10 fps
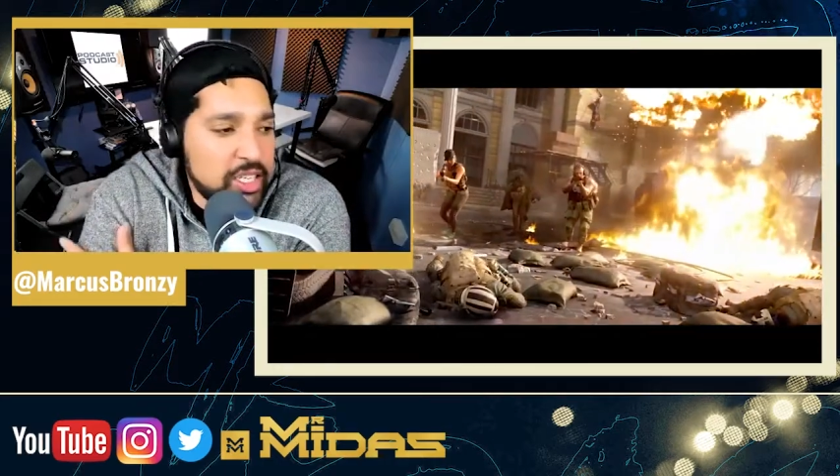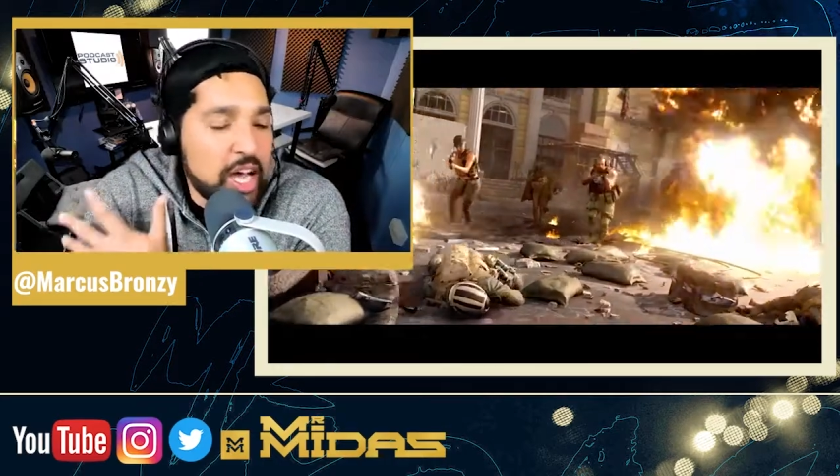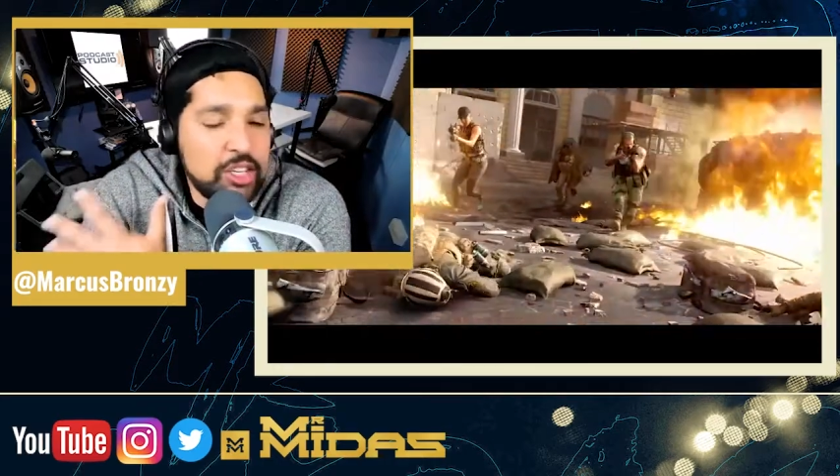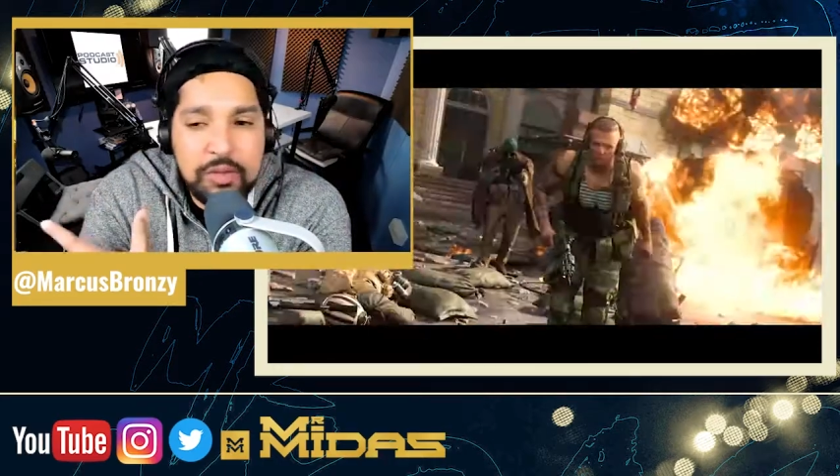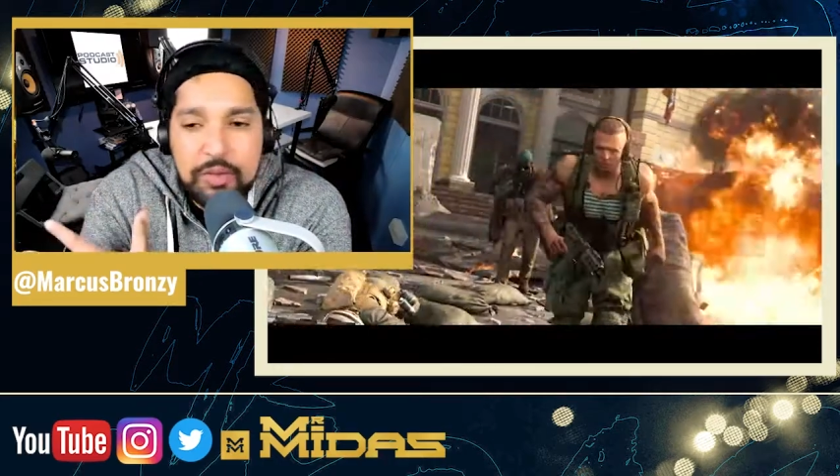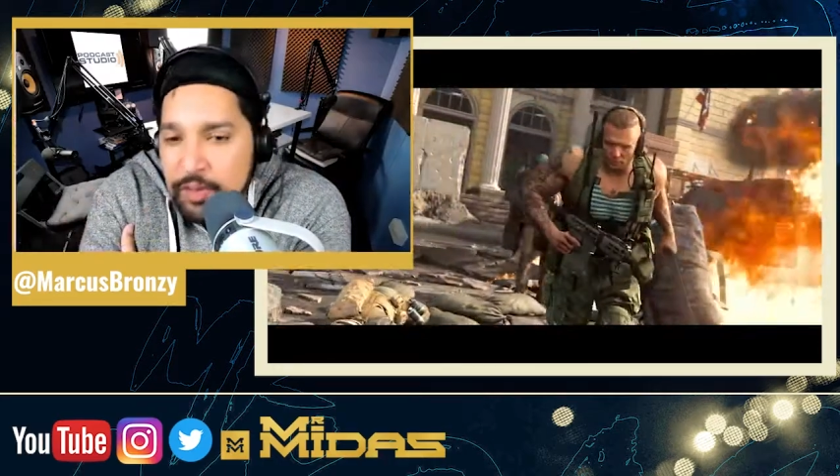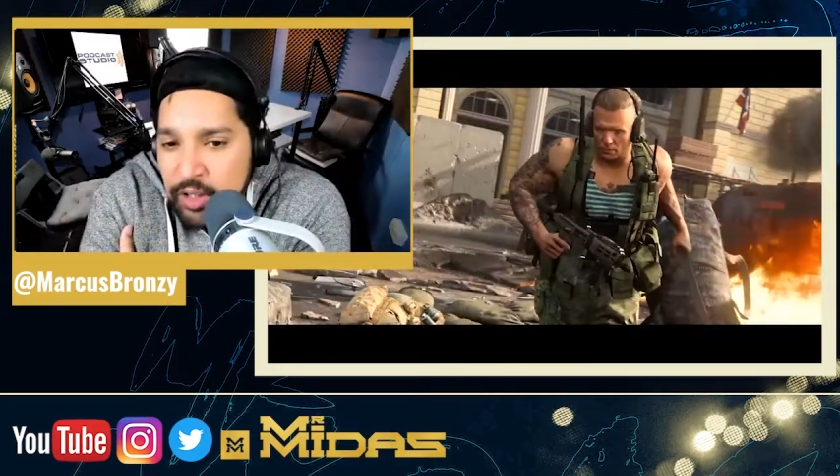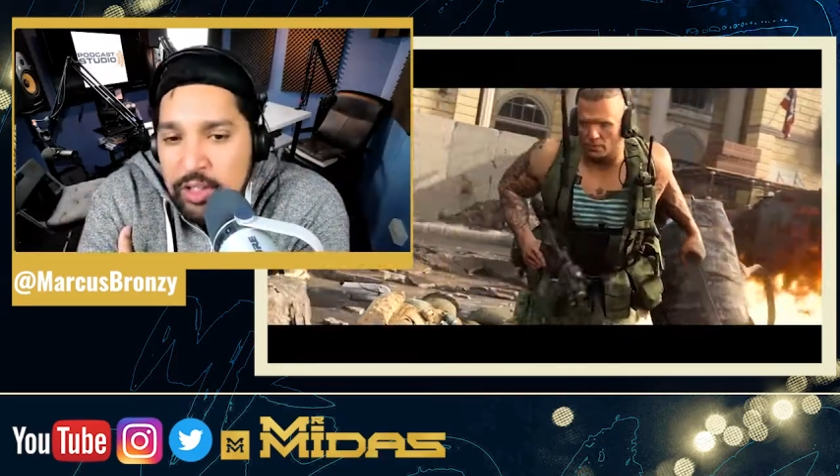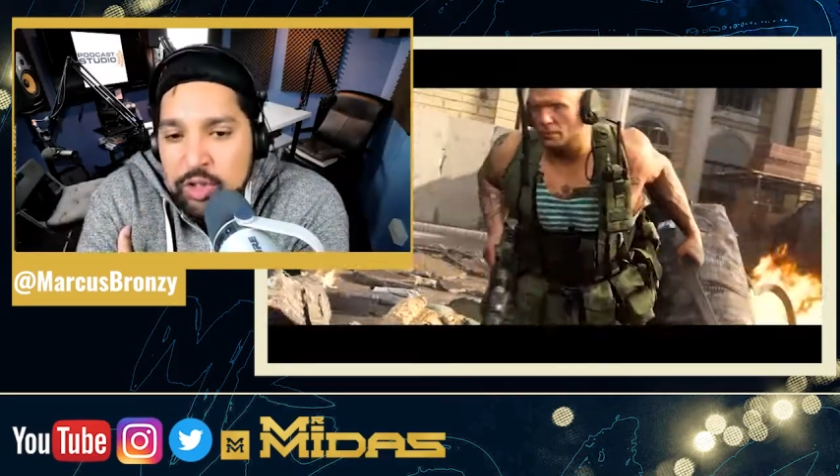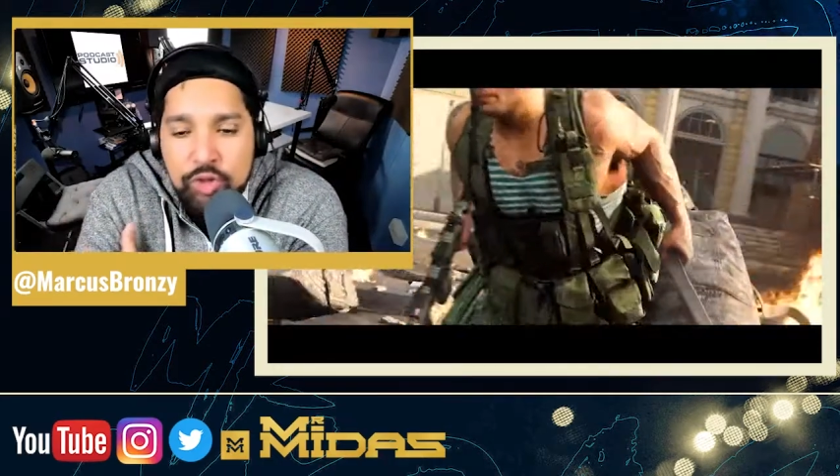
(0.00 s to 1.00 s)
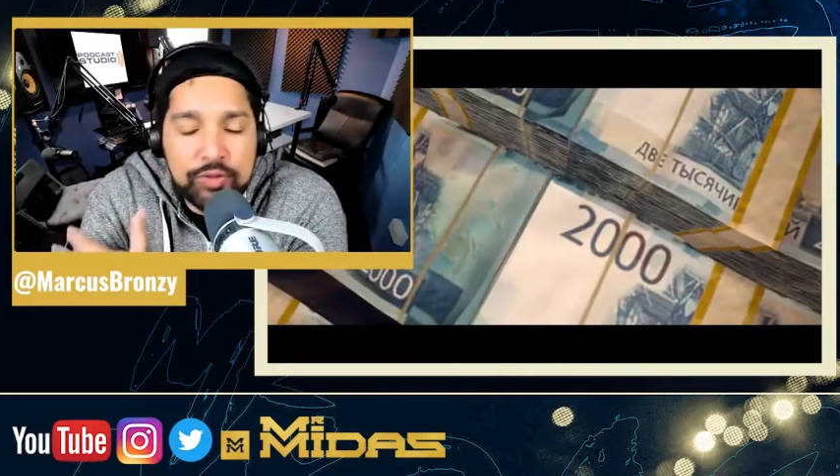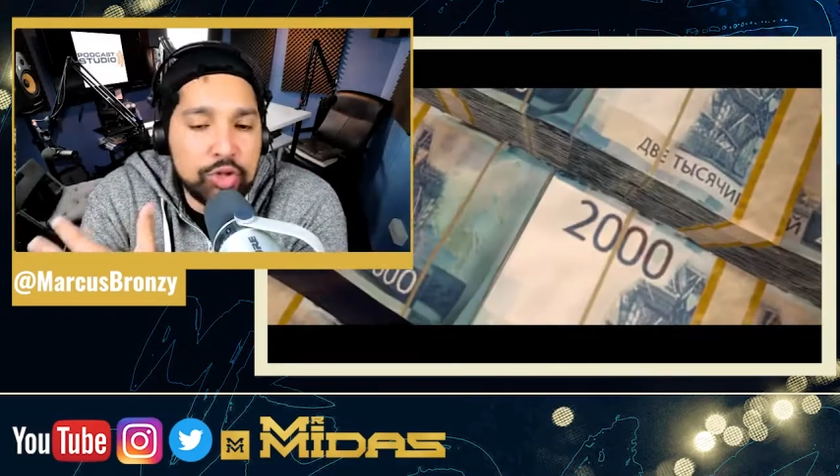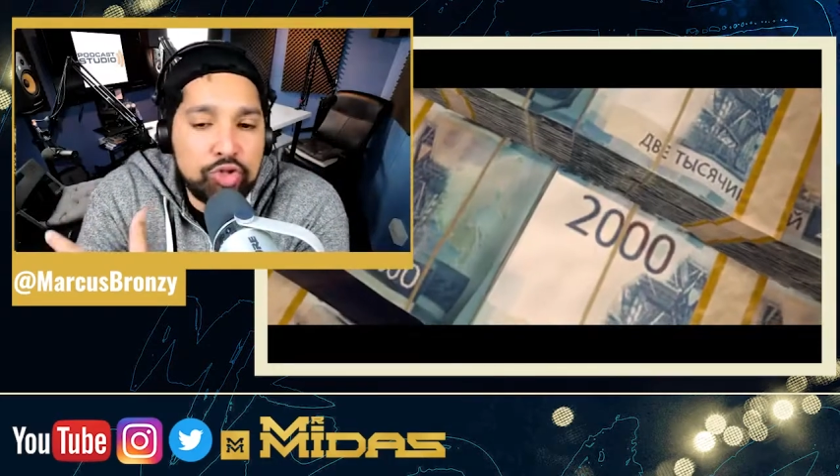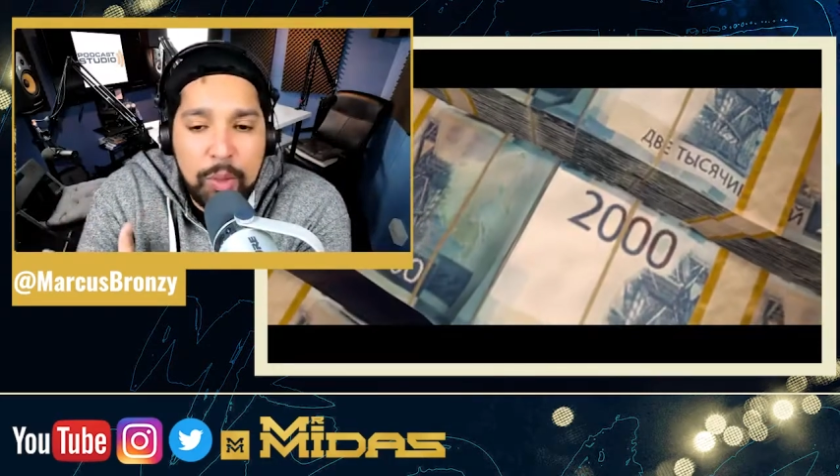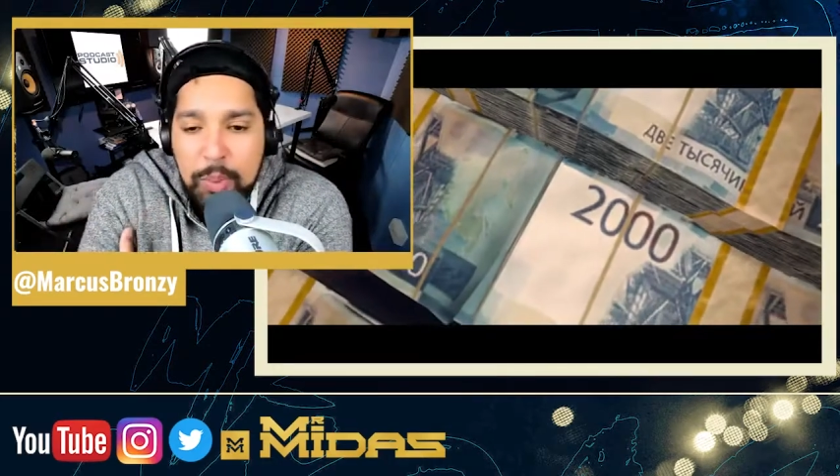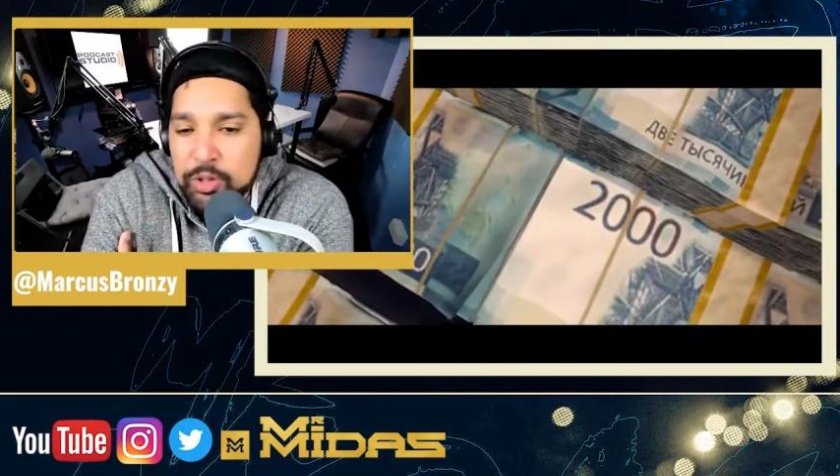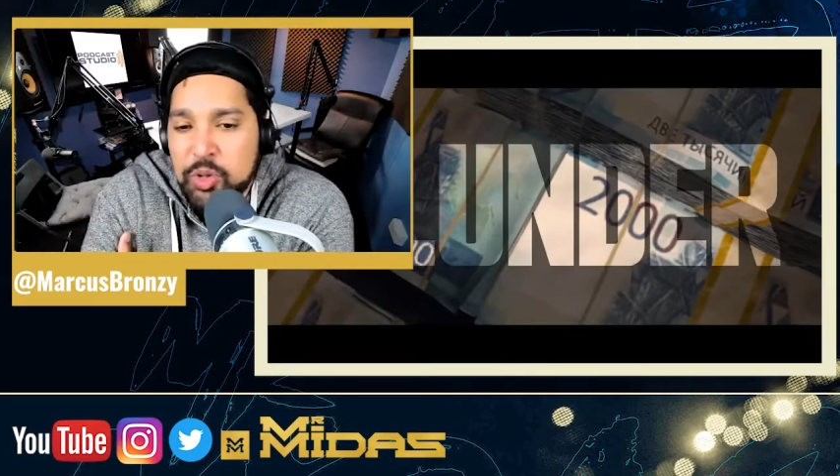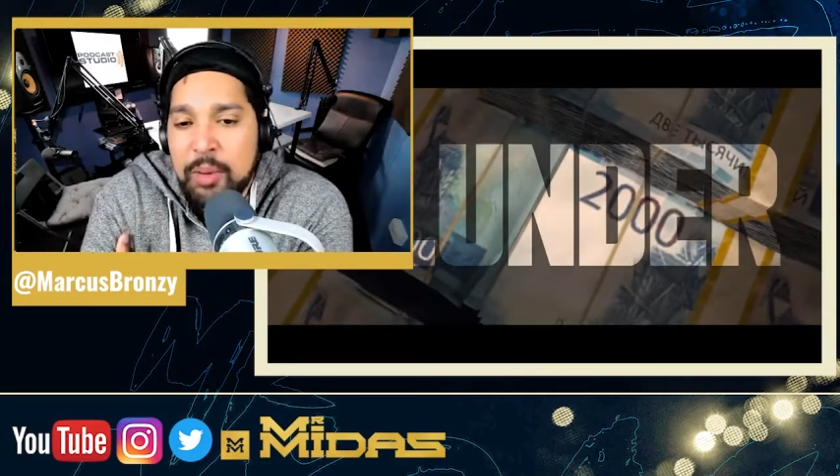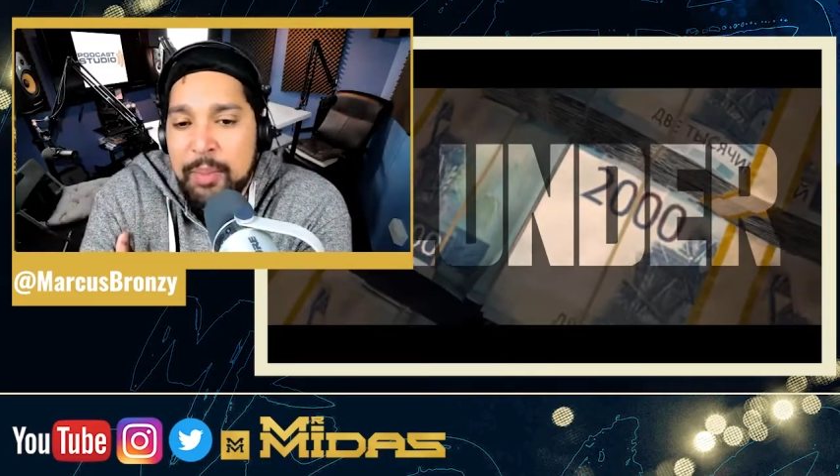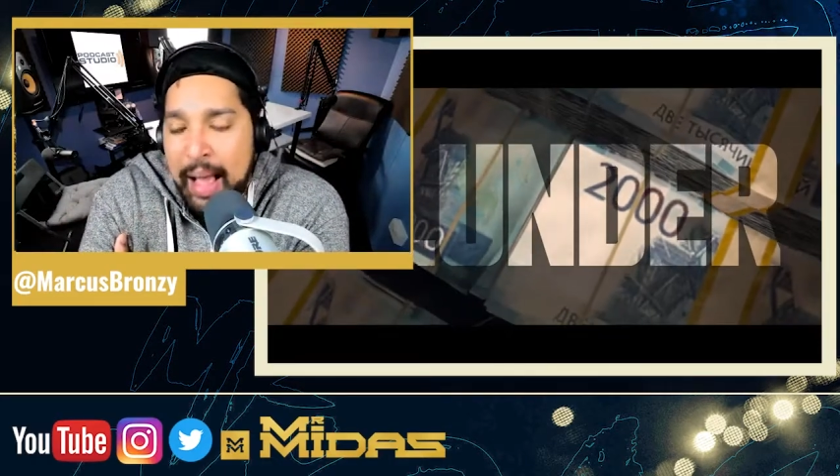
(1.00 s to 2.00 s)
150, you drop
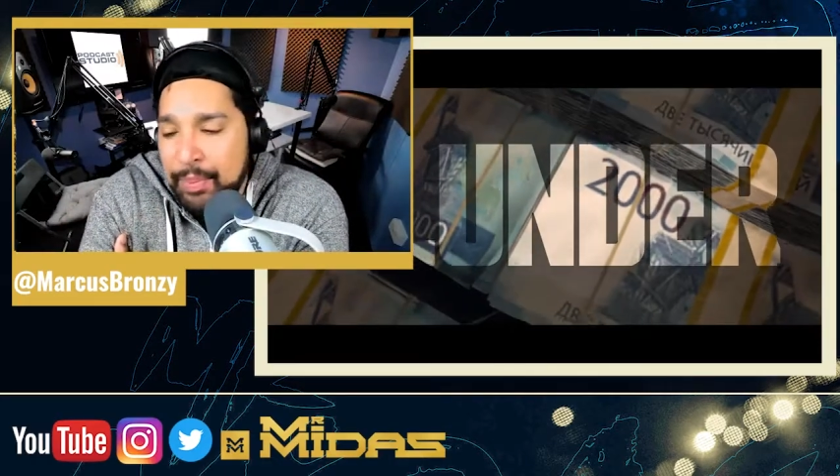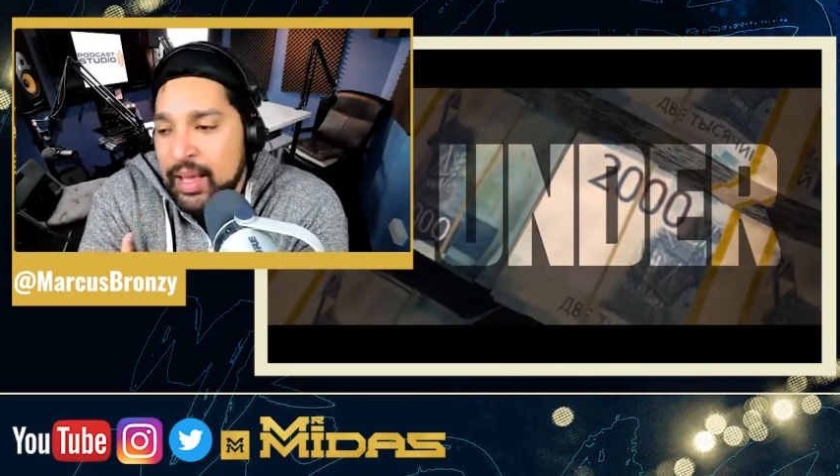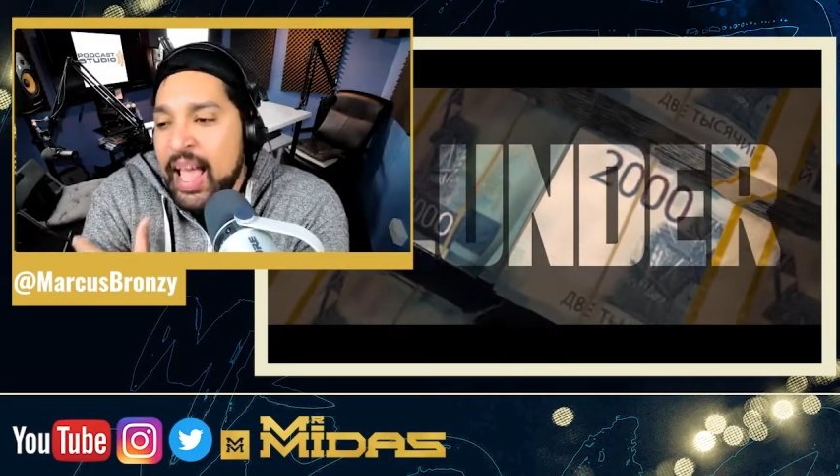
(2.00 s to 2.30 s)
onto a map